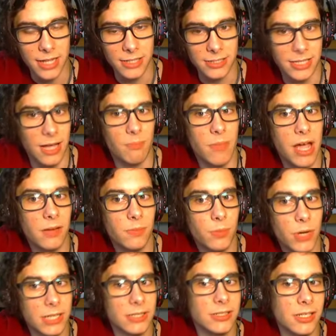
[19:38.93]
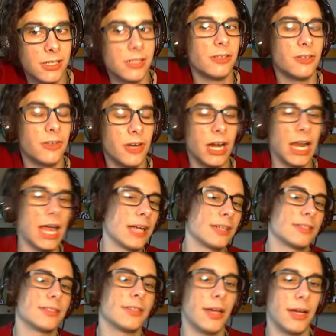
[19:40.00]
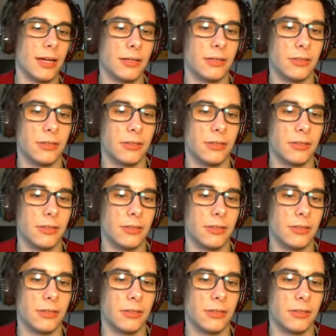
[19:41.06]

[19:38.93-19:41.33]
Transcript: that my brain didn't realize that.